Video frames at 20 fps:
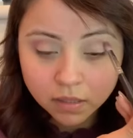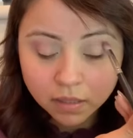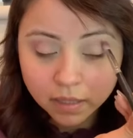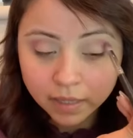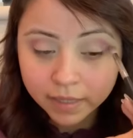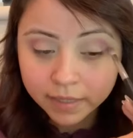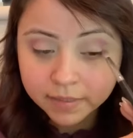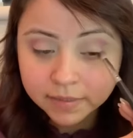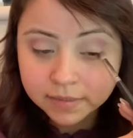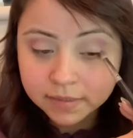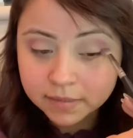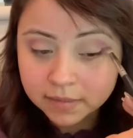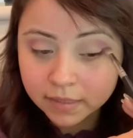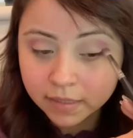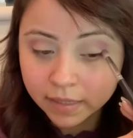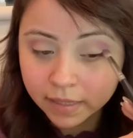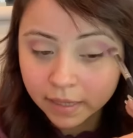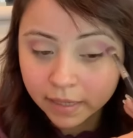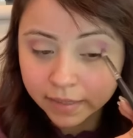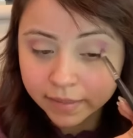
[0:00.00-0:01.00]
I,
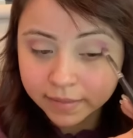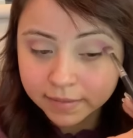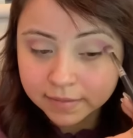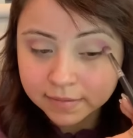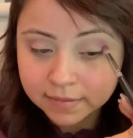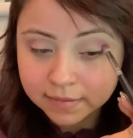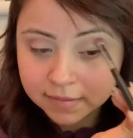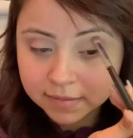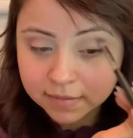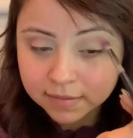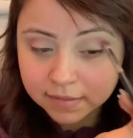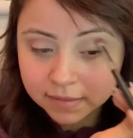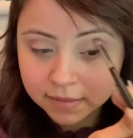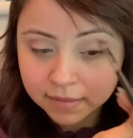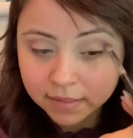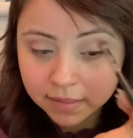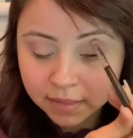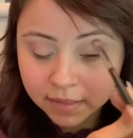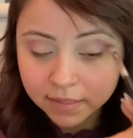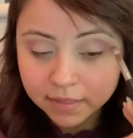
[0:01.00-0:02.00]
I did
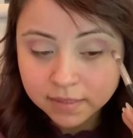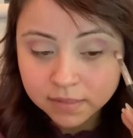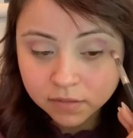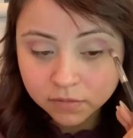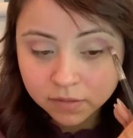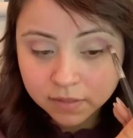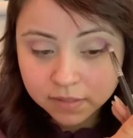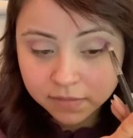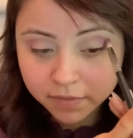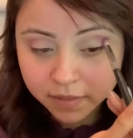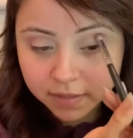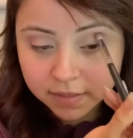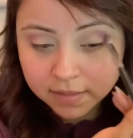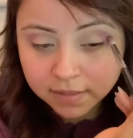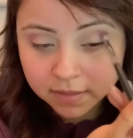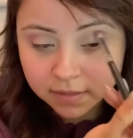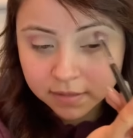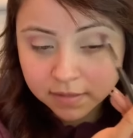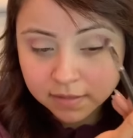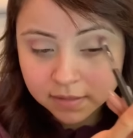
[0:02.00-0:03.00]
get Enzo his
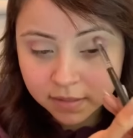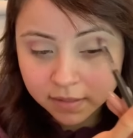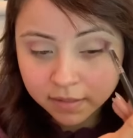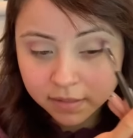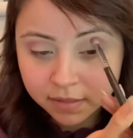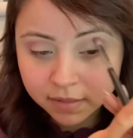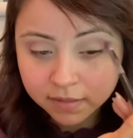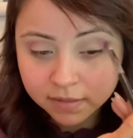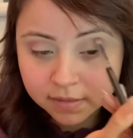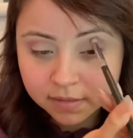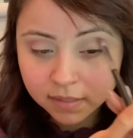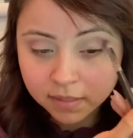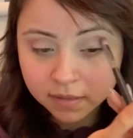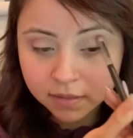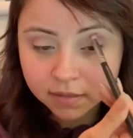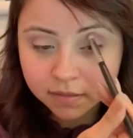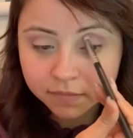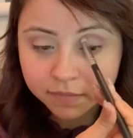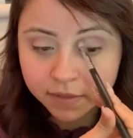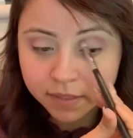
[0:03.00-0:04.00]
vaccines, like he is
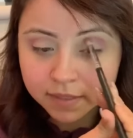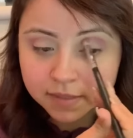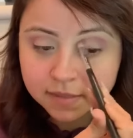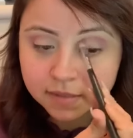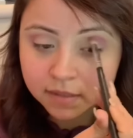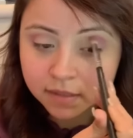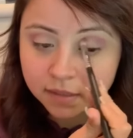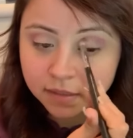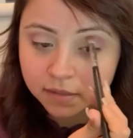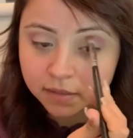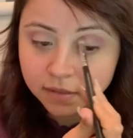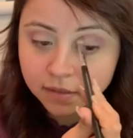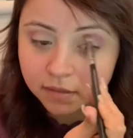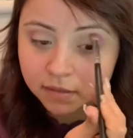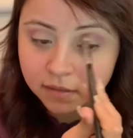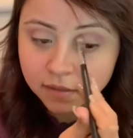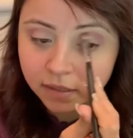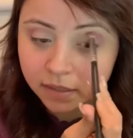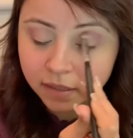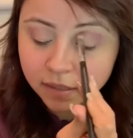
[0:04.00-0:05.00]
getting vaccinated
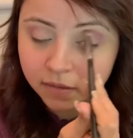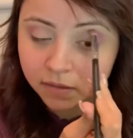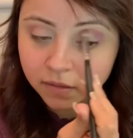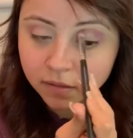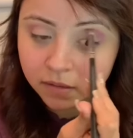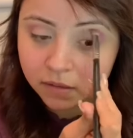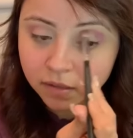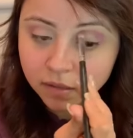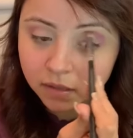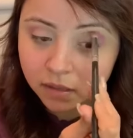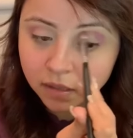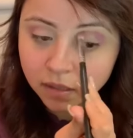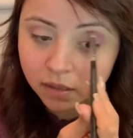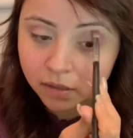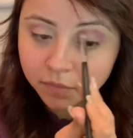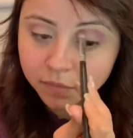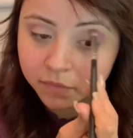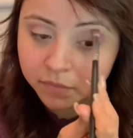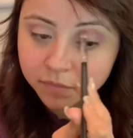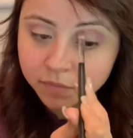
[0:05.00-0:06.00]
and
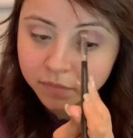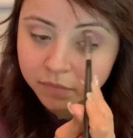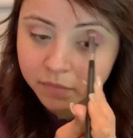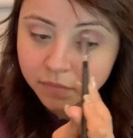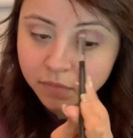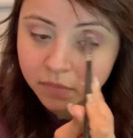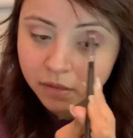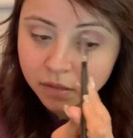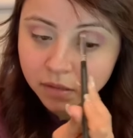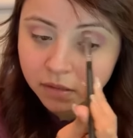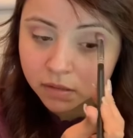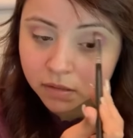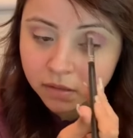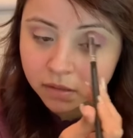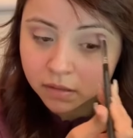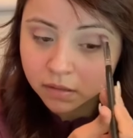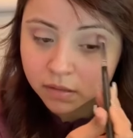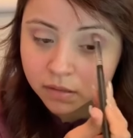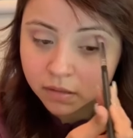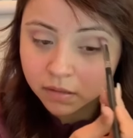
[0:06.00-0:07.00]
um,
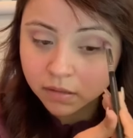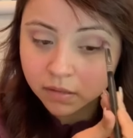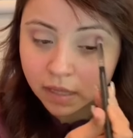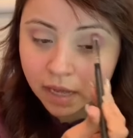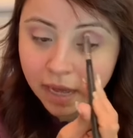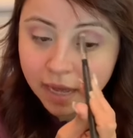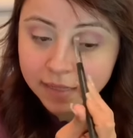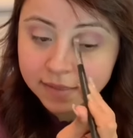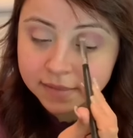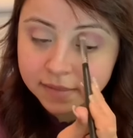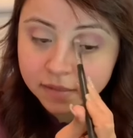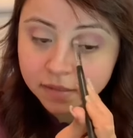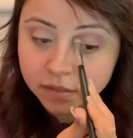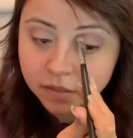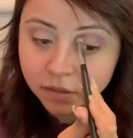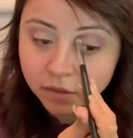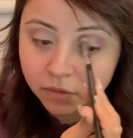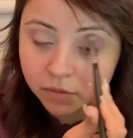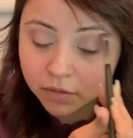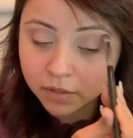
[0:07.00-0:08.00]
I didn't
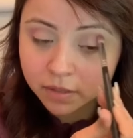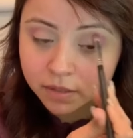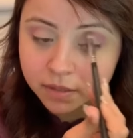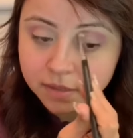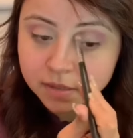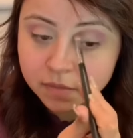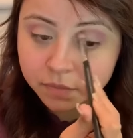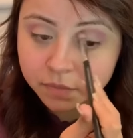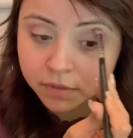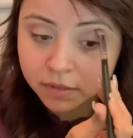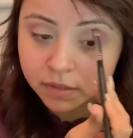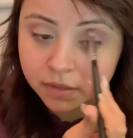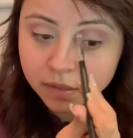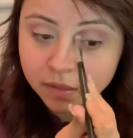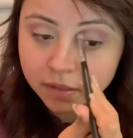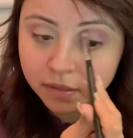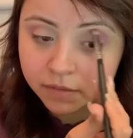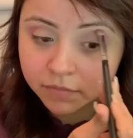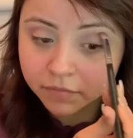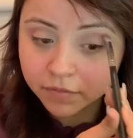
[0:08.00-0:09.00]
know this, but
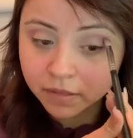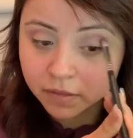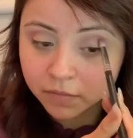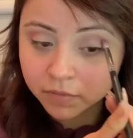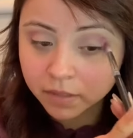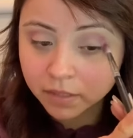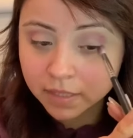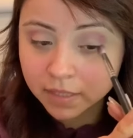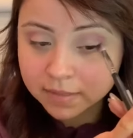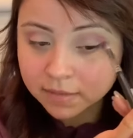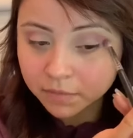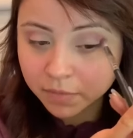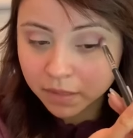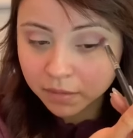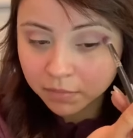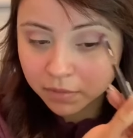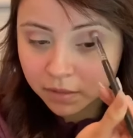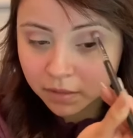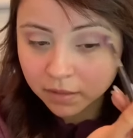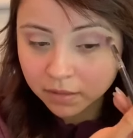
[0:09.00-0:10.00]
if anyone has a
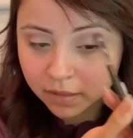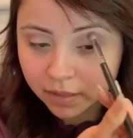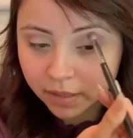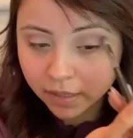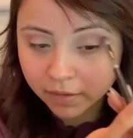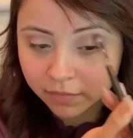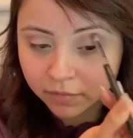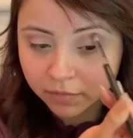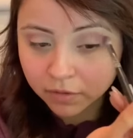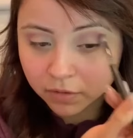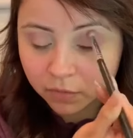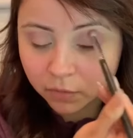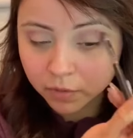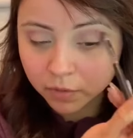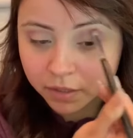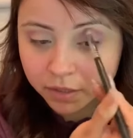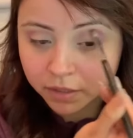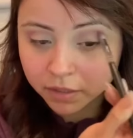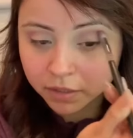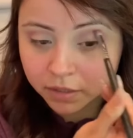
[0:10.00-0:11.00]
baby and they have their
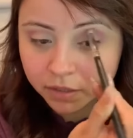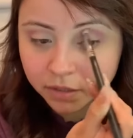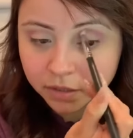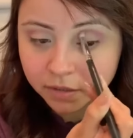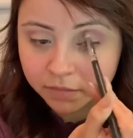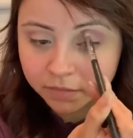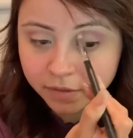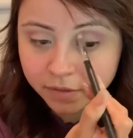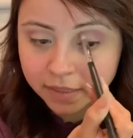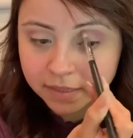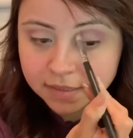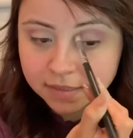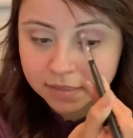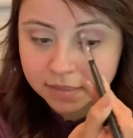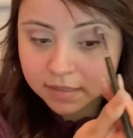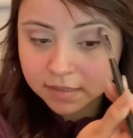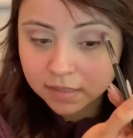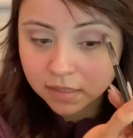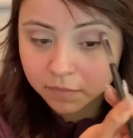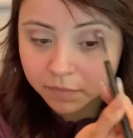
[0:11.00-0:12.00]
one year
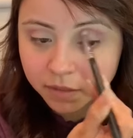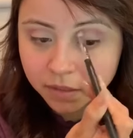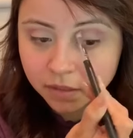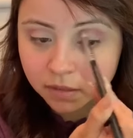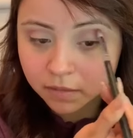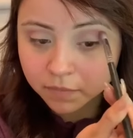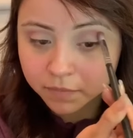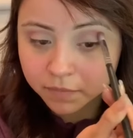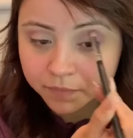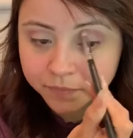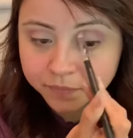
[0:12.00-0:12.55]
vaccines coming up,